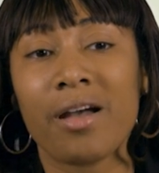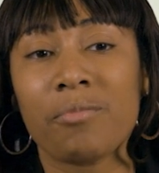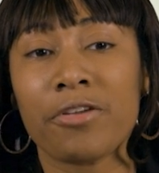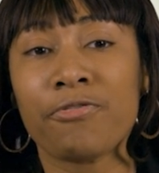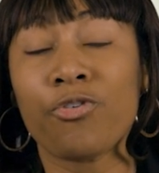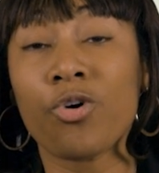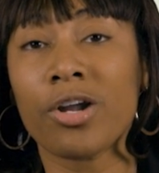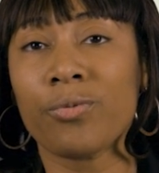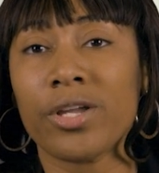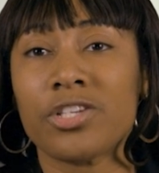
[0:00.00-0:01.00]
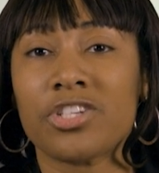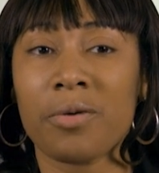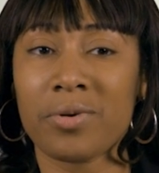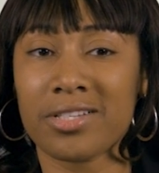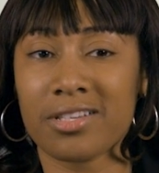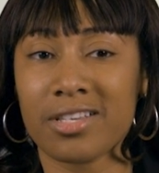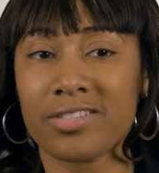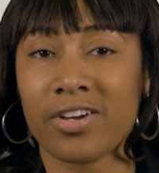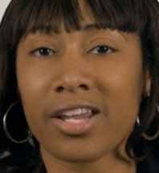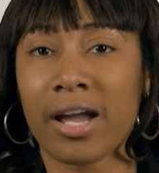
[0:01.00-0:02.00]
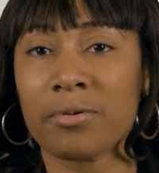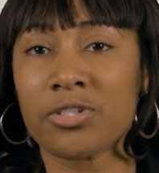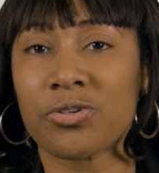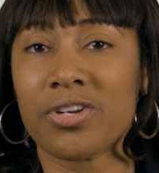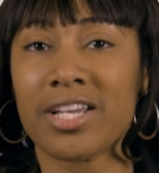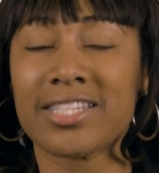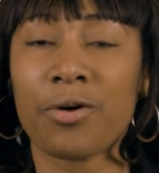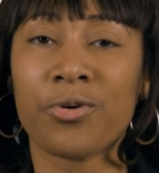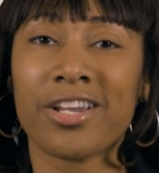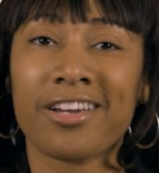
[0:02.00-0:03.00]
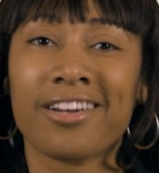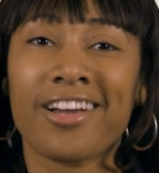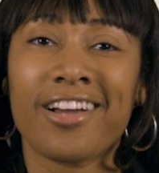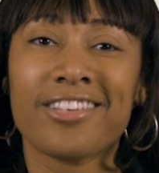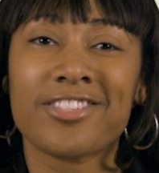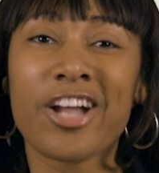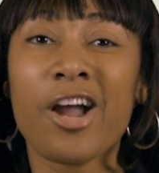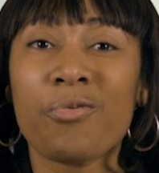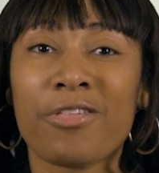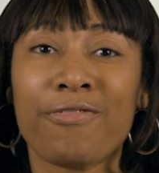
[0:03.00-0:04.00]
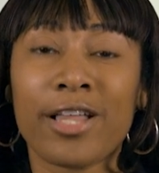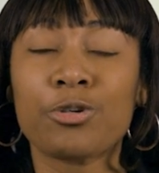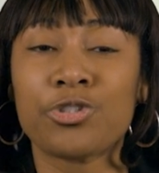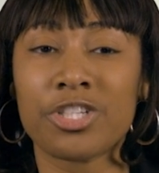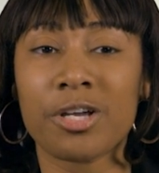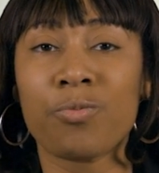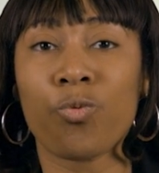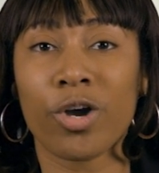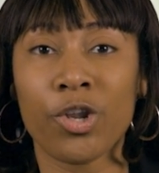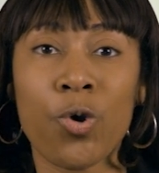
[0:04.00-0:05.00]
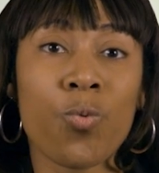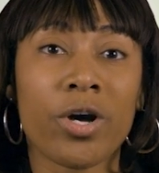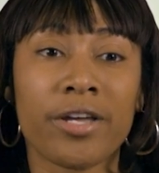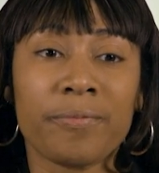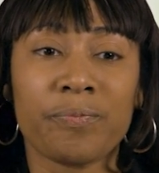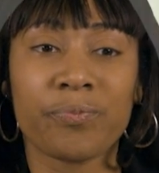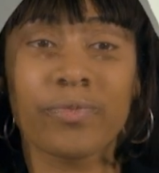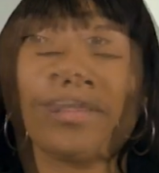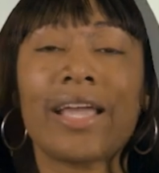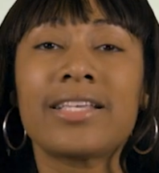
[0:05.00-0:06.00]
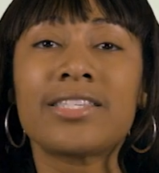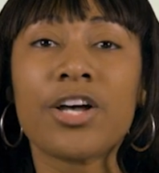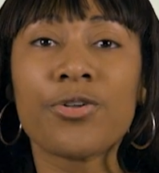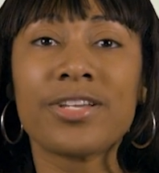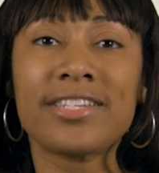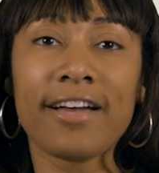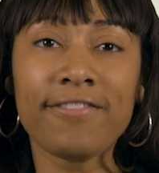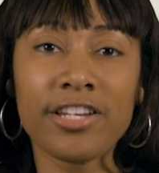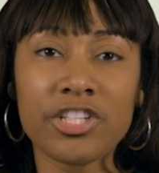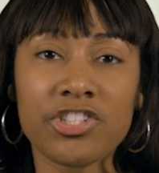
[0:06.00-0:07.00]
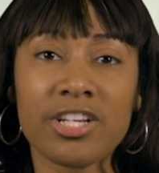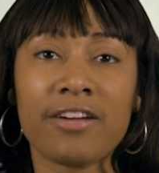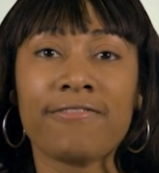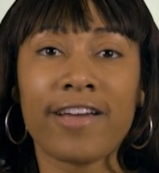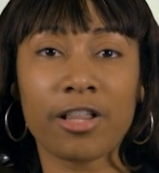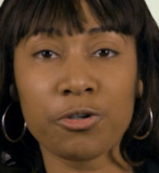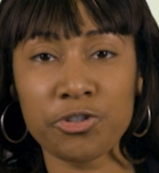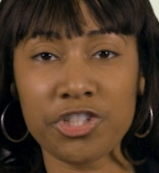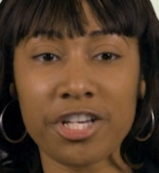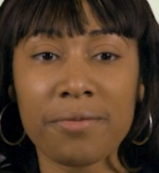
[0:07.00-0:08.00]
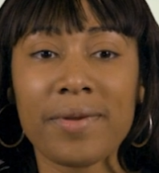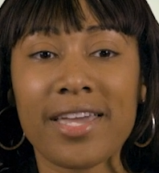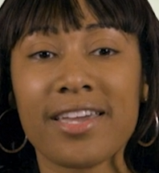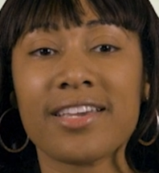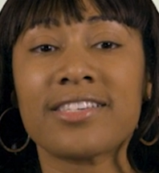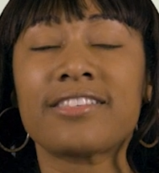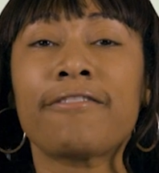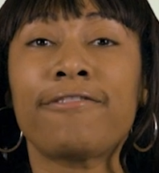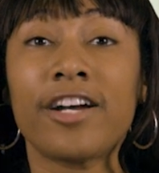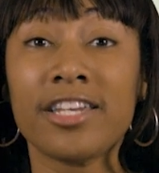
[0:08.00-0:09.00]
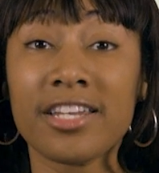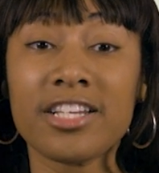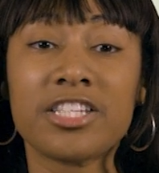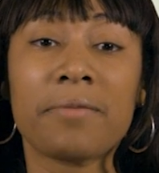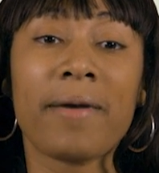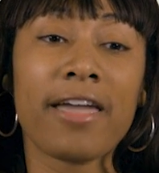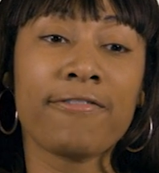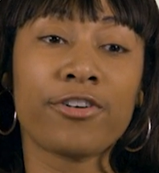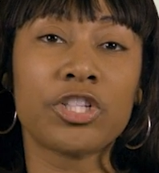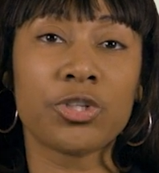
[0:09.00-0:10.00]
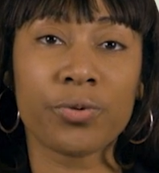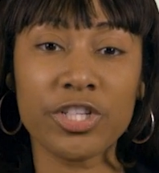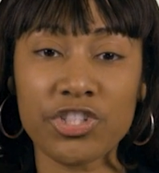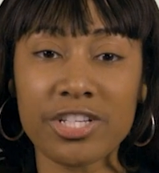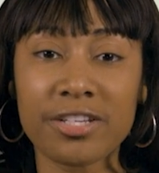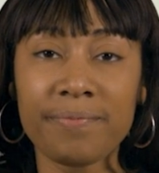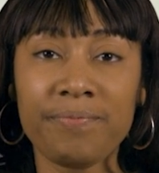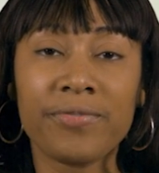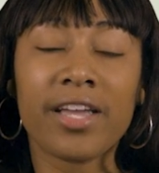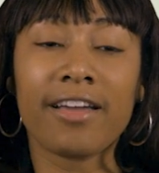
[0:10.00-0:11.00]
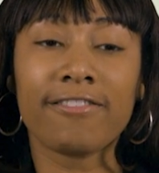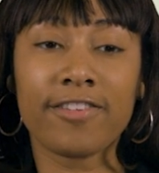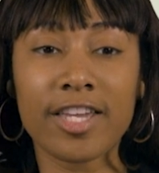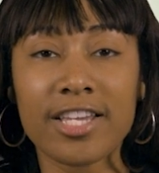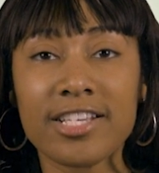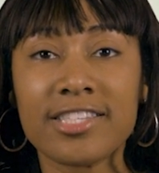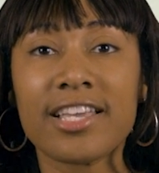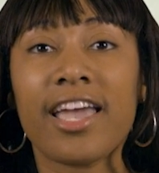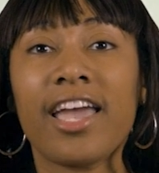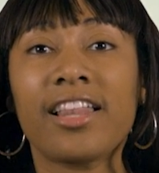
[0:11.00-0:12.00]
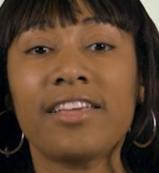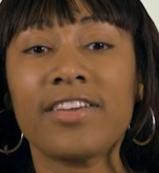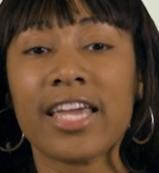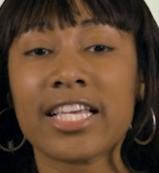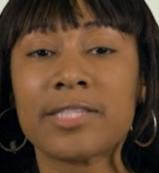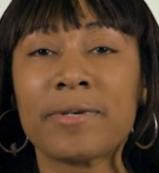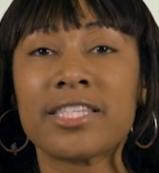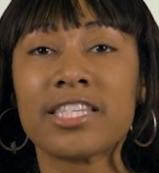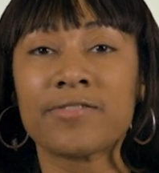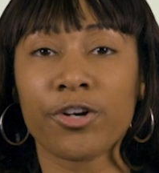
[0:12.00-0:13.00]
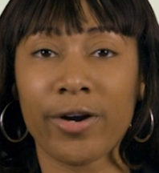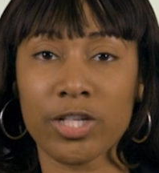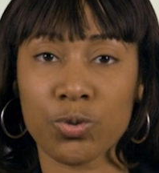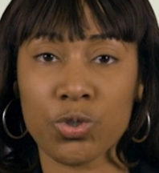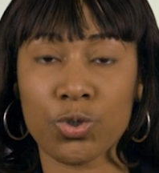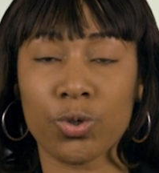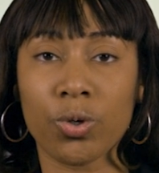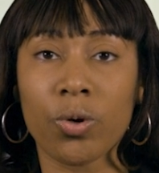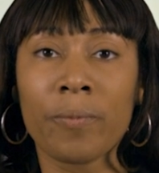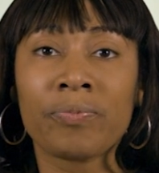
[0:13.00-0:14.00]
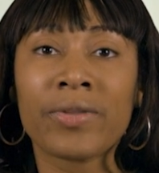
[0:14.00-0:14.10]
Before we jump into these funding opportunities, I want to start with Fellowship 101. So the definition of fellowship is funding to pay for tuition, fees, and living expenses for graduate school.